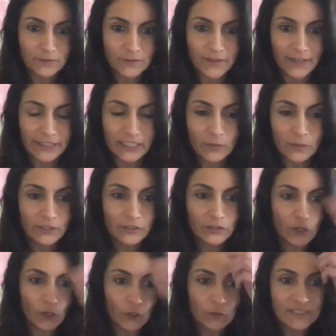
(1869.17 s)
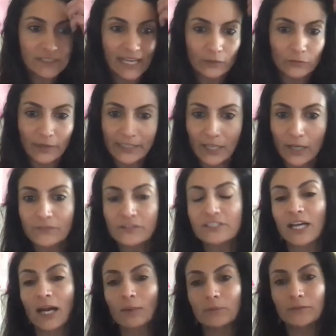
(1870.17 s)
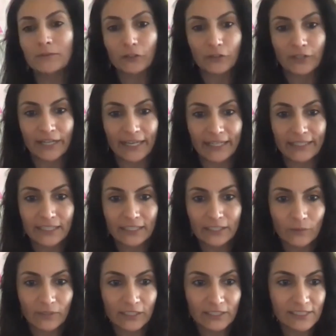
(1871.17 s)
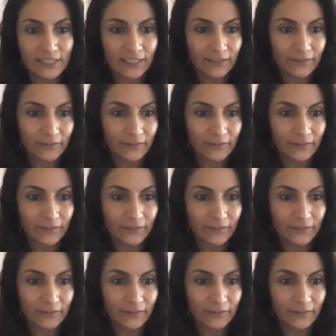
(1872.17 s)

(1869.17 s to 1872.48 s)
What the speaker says: If anyone knows that right off the top of your head, I don't want to take